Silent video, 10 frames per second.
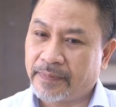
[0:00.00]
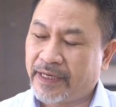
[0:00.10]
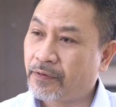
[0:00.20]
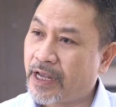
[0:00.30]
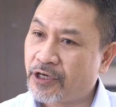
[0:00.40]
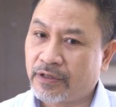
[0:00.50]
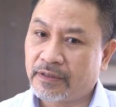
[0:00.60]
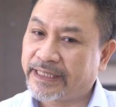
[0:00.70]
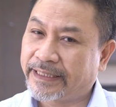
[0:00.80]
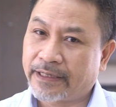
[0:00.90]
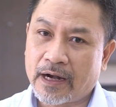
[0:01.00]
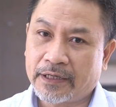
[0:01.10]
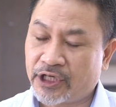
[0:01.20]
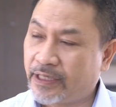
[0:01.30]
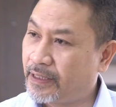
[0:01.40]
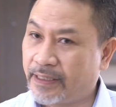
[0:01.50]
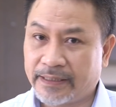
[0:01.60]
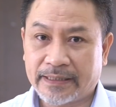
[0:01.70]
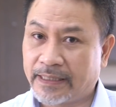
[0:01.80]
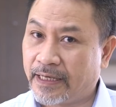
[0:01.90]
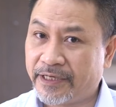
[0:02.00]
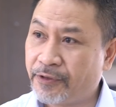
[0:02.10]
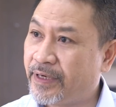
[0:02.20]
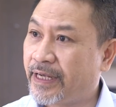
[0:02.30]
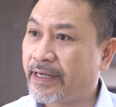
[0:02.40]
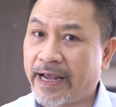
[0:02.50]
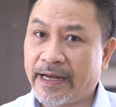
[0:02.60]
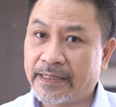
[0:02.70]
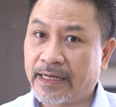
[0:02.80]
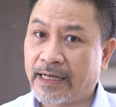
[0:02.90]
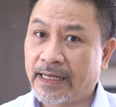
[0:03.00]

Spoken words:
Educational Technology is unique and